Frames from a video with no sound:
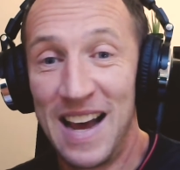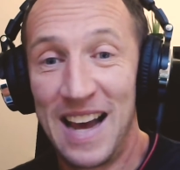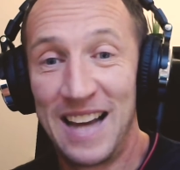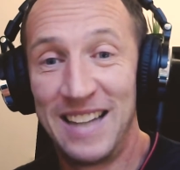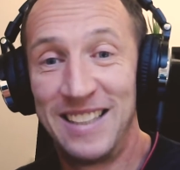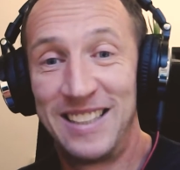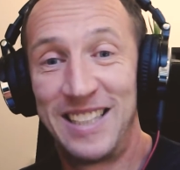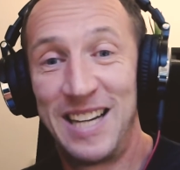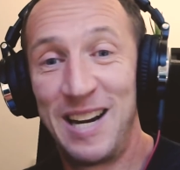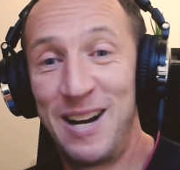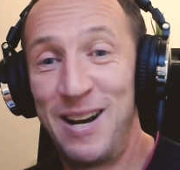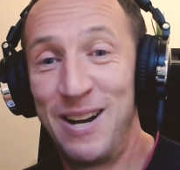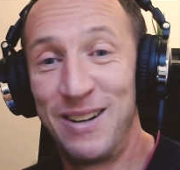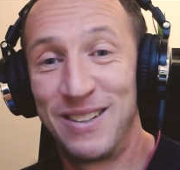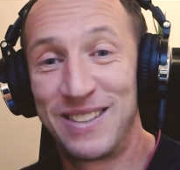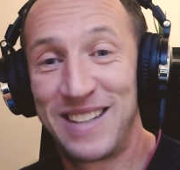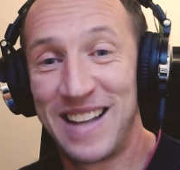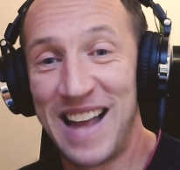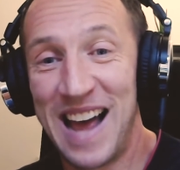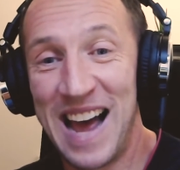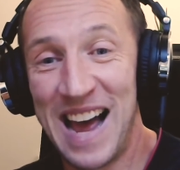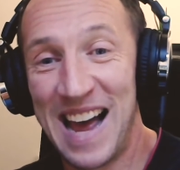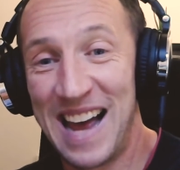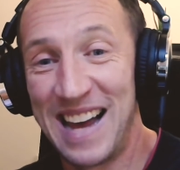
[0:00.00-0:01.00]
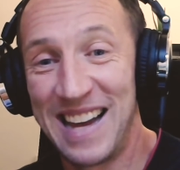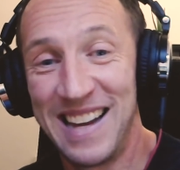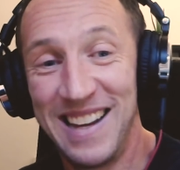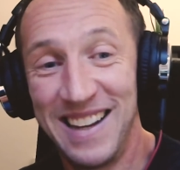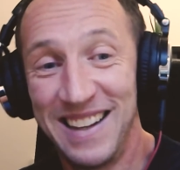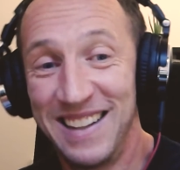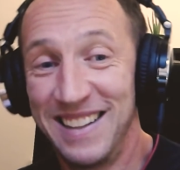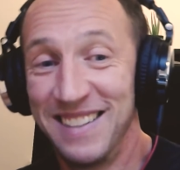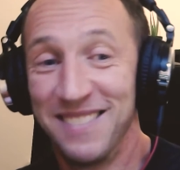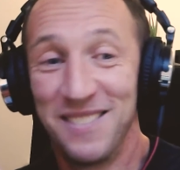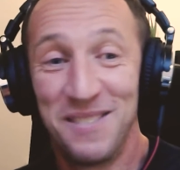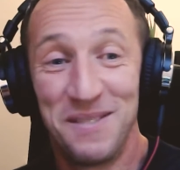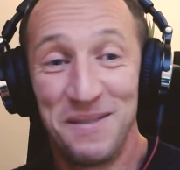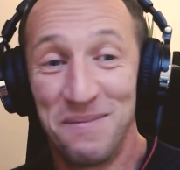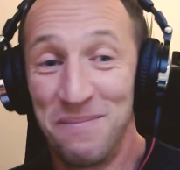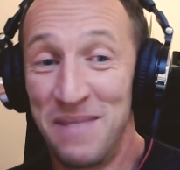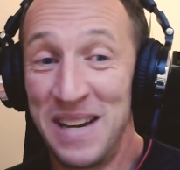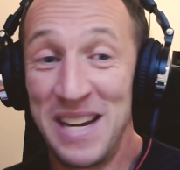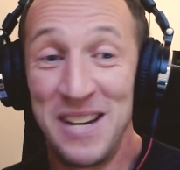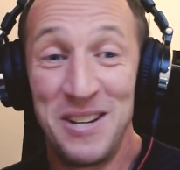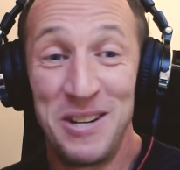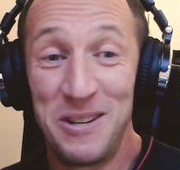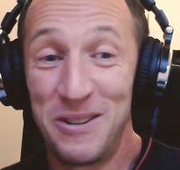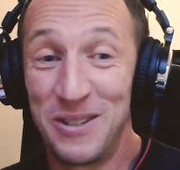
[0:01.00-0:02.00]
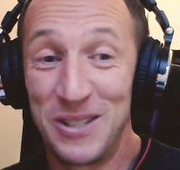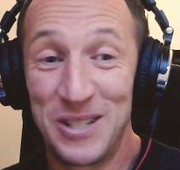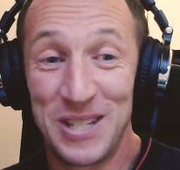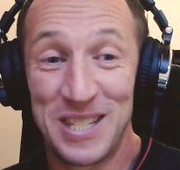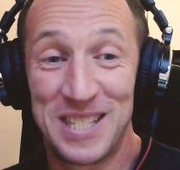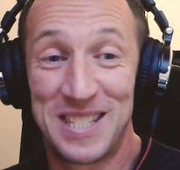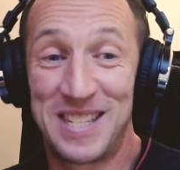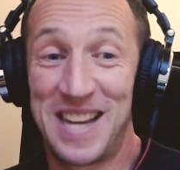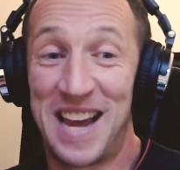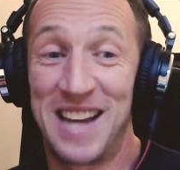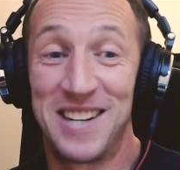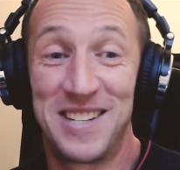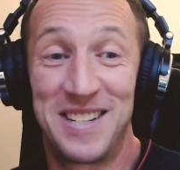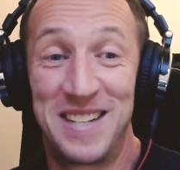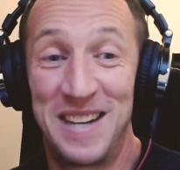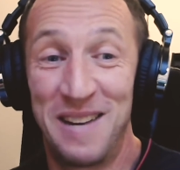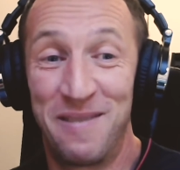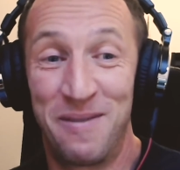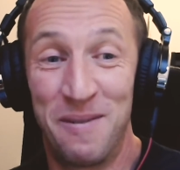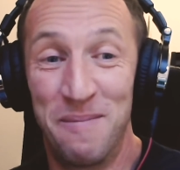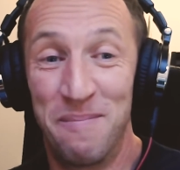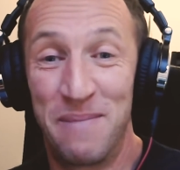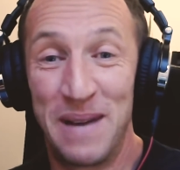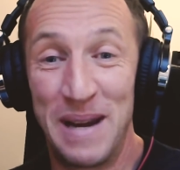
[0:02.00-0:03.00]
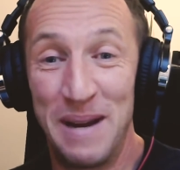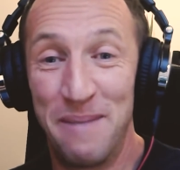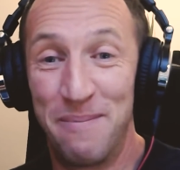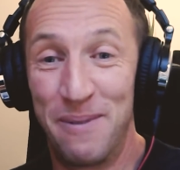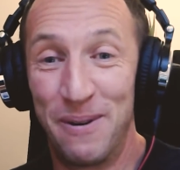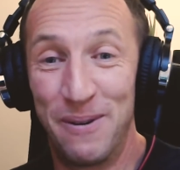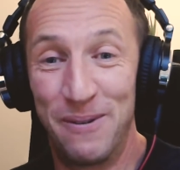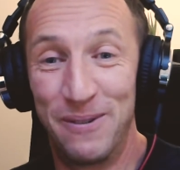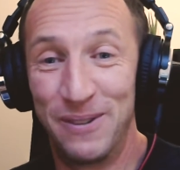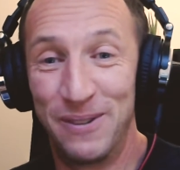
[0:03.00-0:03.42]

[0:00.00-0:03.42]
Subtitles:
And she was like, me and you are just such different people,